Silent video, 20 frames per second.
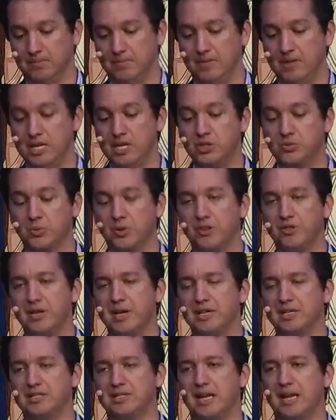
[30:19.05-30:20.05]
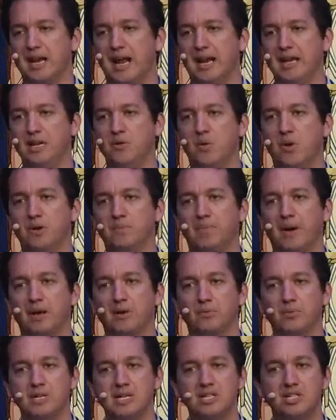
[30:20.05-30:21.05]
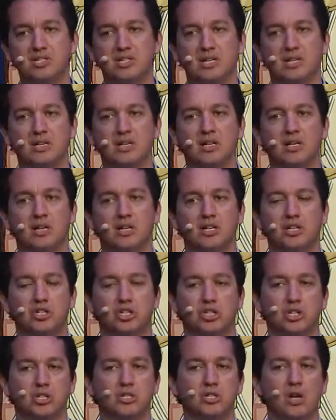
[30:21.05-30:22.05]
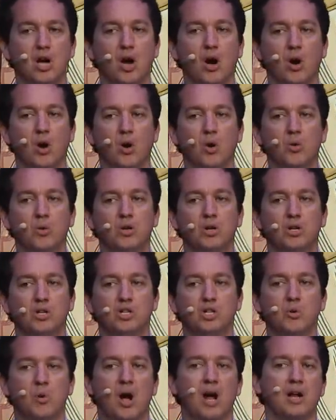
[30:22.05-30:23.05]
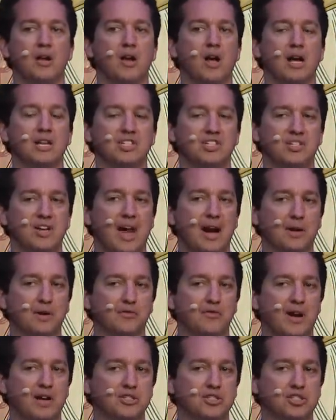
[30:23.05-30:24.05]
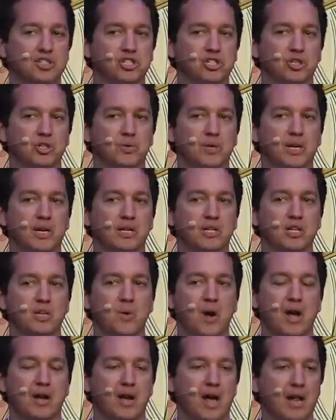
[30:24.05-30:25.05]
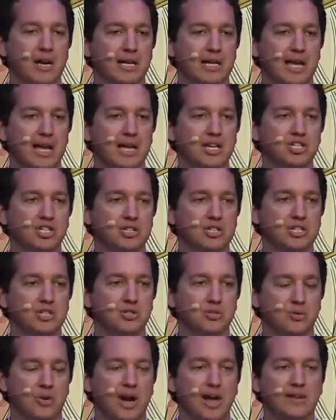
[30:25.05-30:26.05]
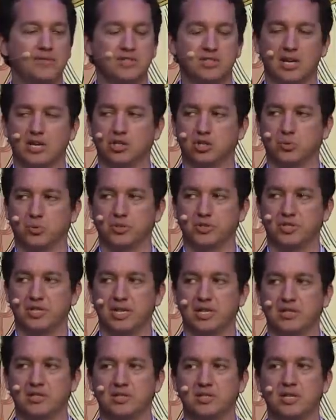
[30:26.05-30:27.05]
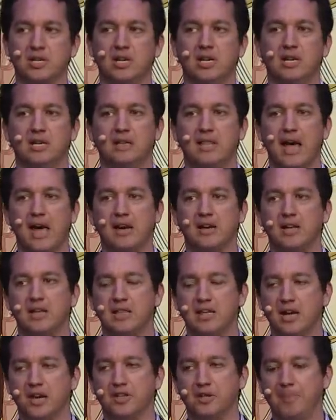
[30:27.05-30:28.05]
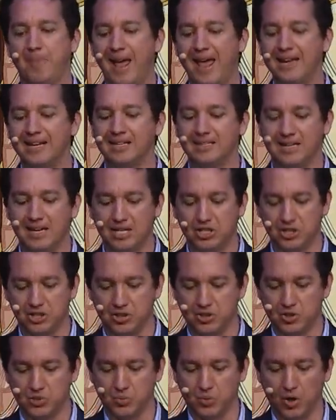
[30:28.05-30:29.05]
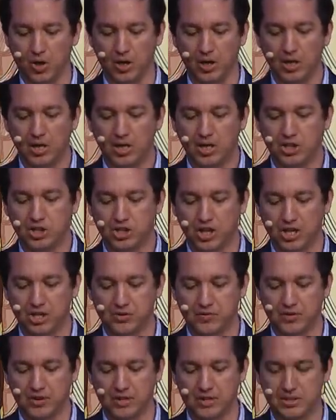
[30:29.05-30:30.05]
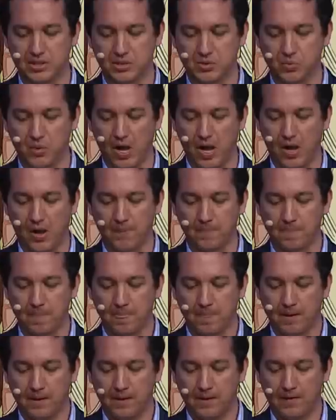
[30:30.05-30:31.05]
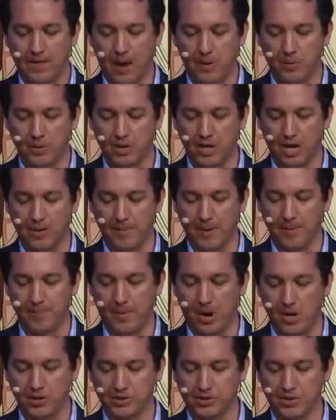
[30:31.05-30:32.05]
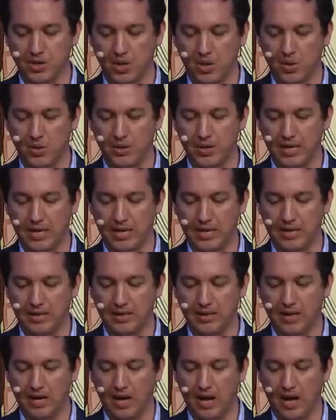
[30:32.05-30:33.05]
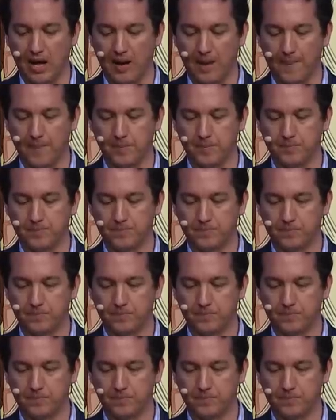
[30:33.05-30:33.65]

these were things that anyone by reason should know you ought not sacrifice children, you ought not engage in these grave sexual sins that the other pagan nations were judged for this as well. That will come up also in um,